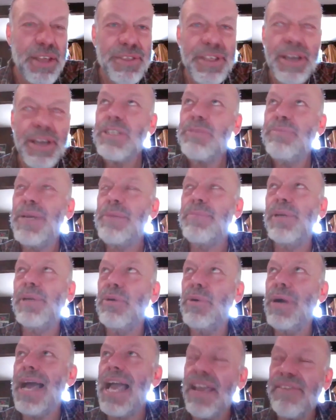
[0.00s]
those people
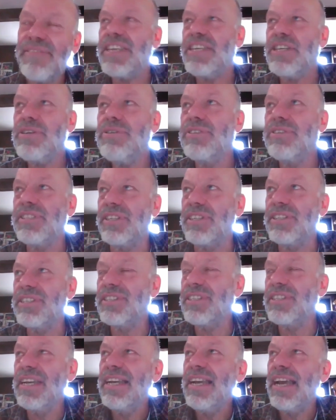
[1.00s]
who are heavy
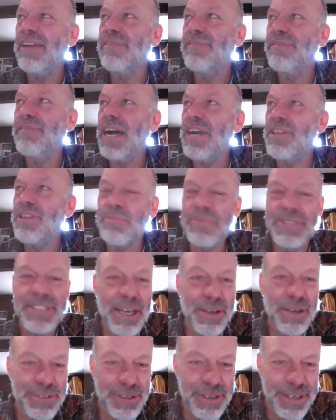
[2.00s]
users and find
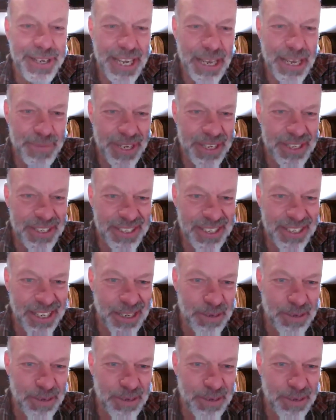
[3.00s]
themselves looking a bit